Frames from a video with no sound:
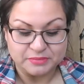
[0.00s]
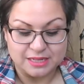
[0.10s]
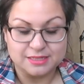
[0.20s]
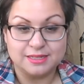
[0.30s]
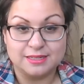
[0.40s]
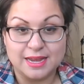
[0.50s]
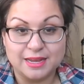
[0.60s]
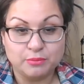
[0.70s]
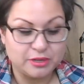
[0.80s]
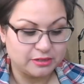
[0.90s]
Today
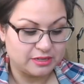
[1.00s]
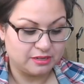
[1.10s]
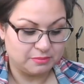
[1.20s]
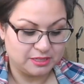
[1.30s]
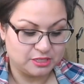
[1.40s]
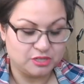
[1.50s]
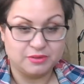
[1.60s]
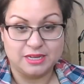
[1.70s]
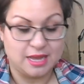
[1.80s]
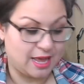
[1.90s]
we are going to be
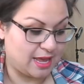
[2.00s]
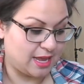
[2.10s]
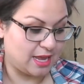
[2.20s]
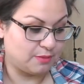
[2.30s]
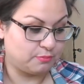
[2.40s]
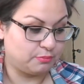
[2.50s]
doing a